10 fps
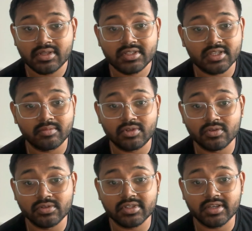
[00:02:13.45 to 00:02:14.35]
Some
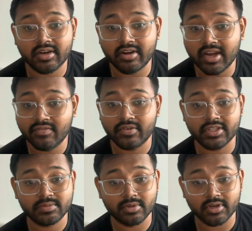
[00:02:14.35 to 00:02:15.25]
tools are great for
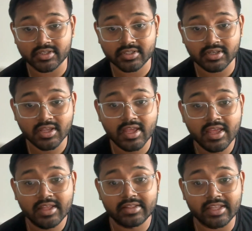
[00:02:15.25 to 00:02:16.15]
exploration,
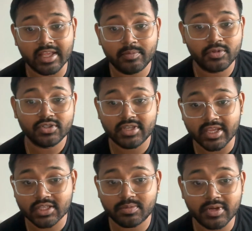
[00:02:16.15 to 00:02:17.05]
they help you stay
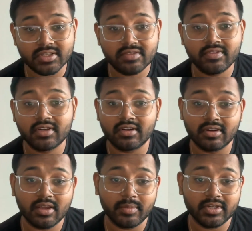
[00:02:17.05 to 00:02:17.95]
expressive and
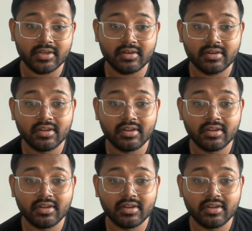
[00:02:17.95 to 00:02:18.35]
uncommitted.